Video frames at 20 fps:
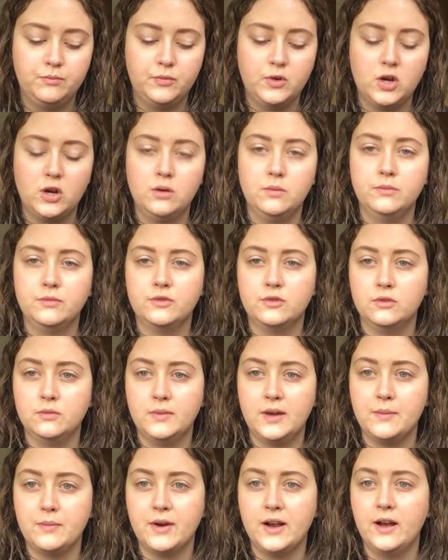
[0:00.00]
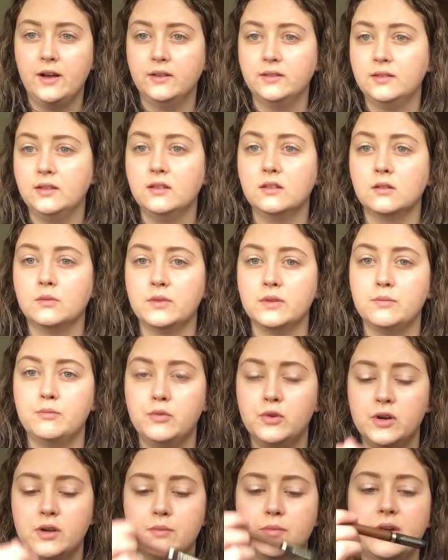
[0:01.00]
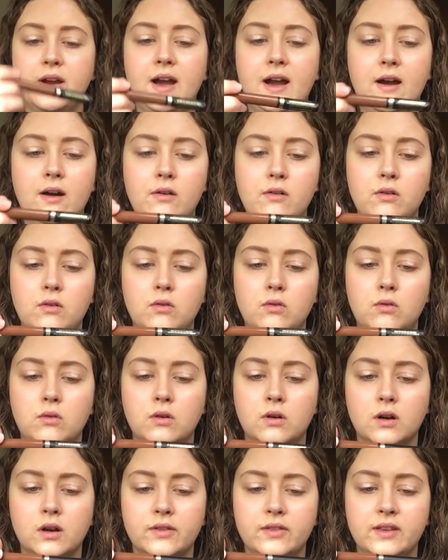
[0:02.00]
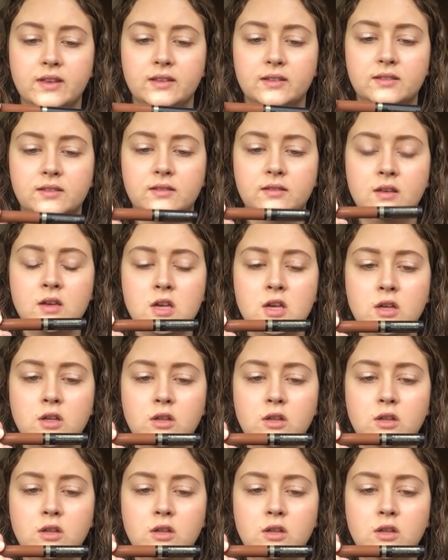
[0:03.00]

comb through my brows either with Boy Brow or this